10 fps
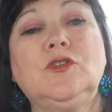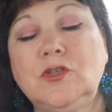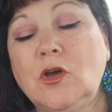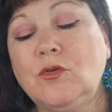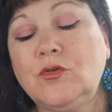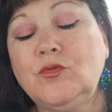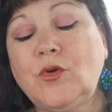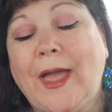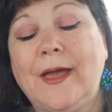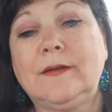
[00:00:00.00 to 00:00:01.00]
you know, who
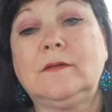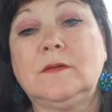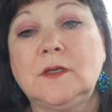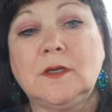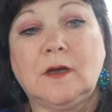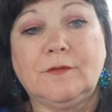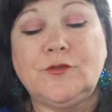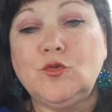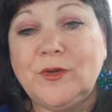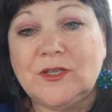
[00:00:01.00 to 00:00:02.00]
had, a
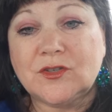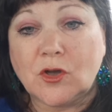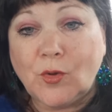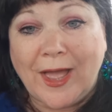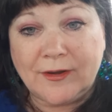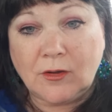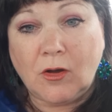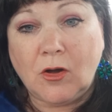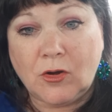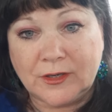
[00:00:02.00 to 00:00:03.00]
few weeks ago, had a
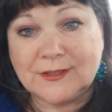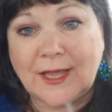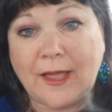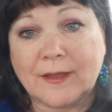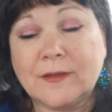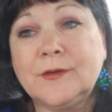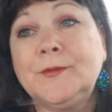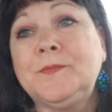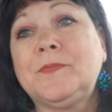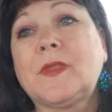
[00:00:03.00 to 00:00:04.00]
heart attack.
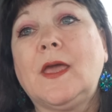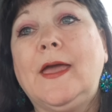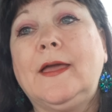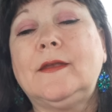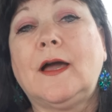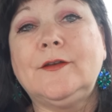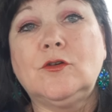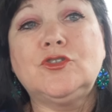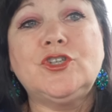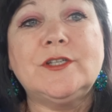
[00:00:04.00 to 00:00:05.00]
And I
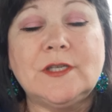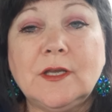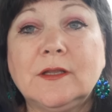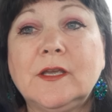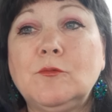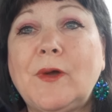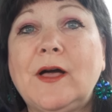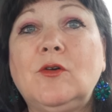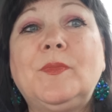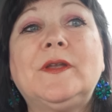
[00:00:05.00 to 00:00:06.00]
know she's healing
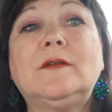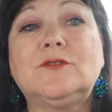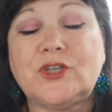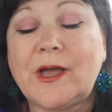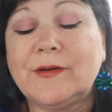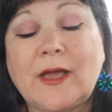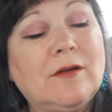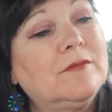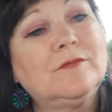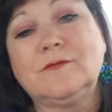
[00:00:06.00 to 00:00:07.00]
well, but shout
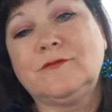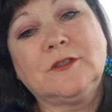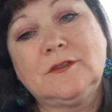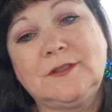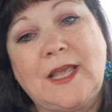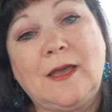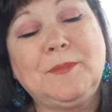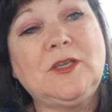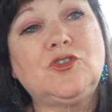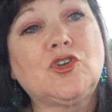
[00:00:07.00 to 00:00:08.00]
out for
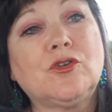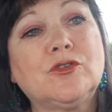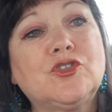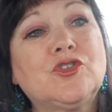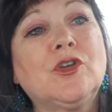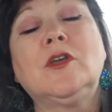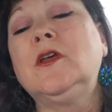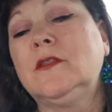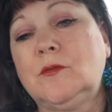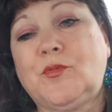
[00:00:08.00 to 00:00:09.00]
Tammy Church.
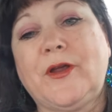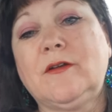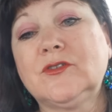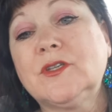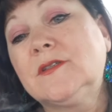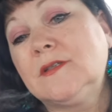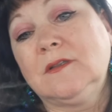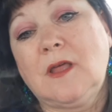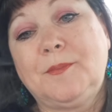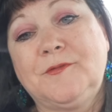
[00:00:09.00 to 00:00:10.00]
The prayers are
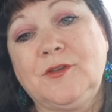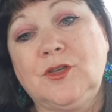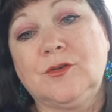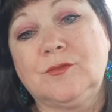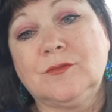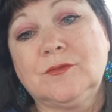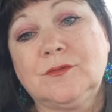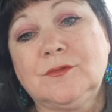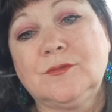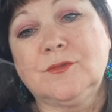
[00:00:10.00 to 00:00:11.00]
still up for you,
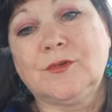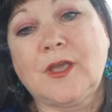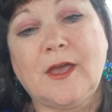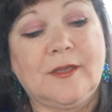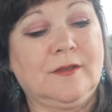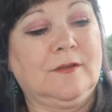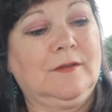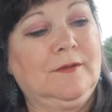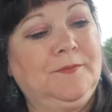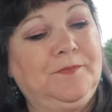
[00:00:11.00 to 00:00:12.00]
okay?
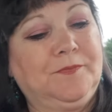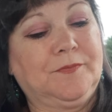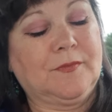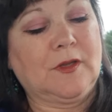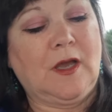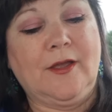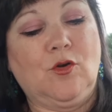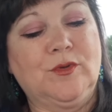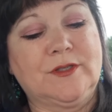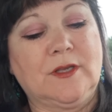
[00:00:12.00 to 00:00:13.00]
I
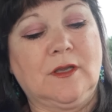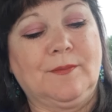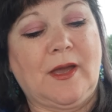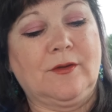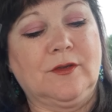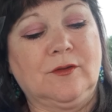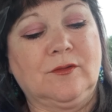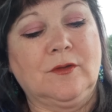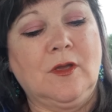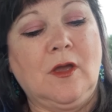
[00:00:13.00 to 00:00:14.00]
always think about you.
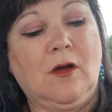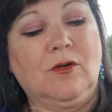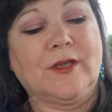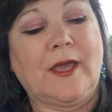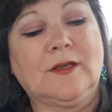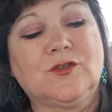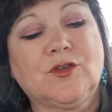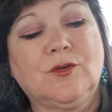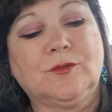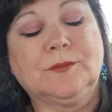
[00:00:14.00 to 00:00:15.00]
Okay,
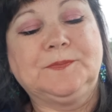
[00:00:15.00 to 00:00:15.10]
so